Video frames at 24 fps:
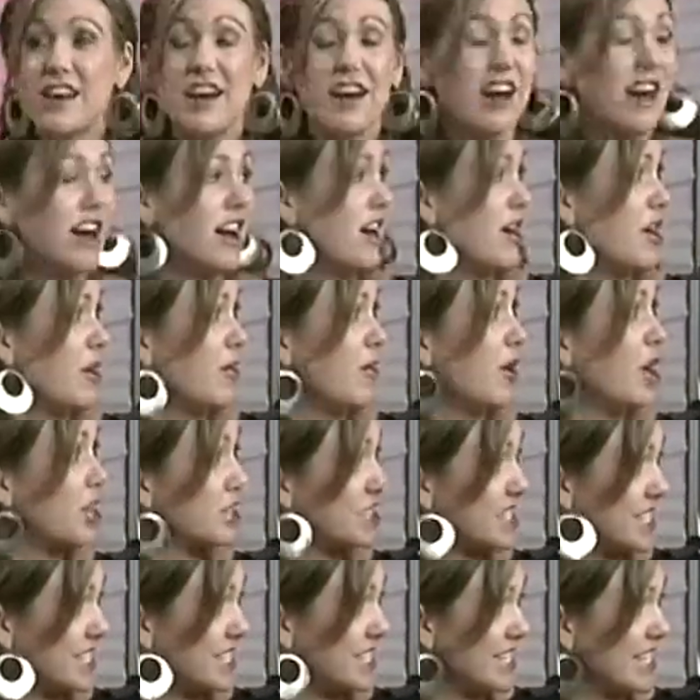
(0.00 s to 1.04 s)

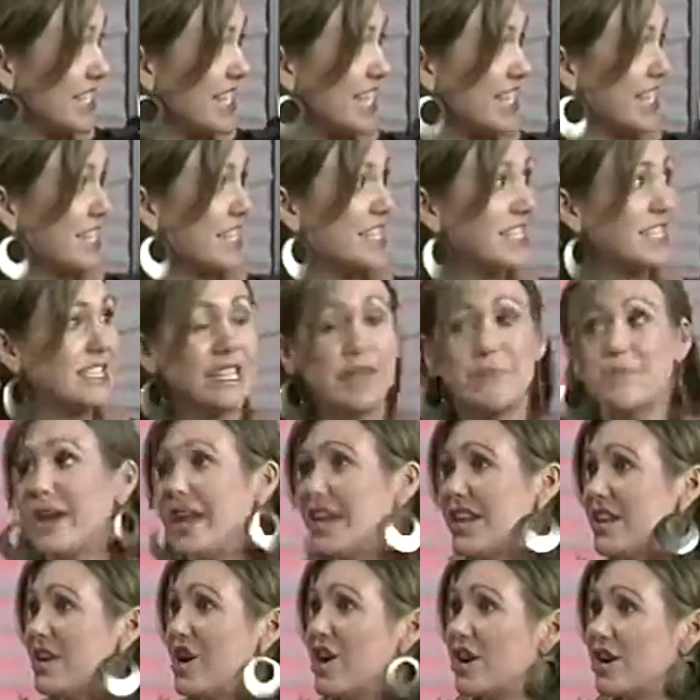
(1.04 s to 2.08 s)
heart disease, and
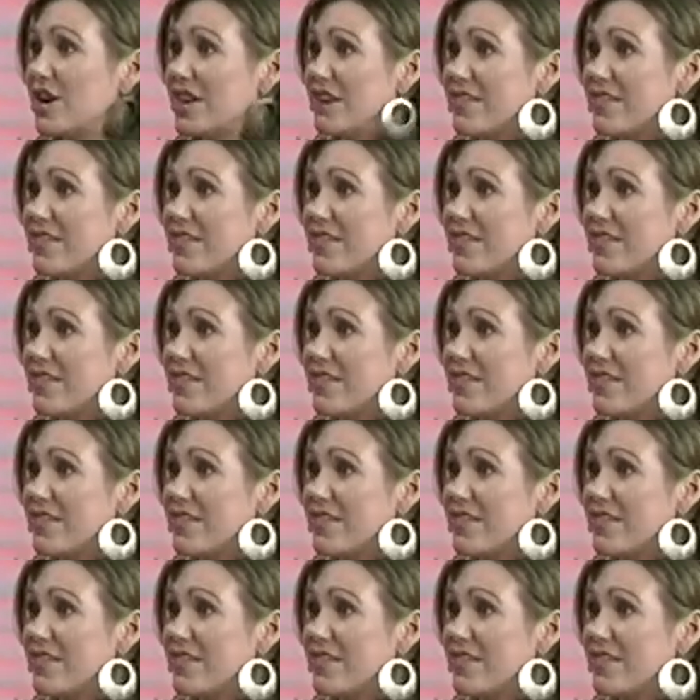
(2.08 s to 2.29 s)
impending heart...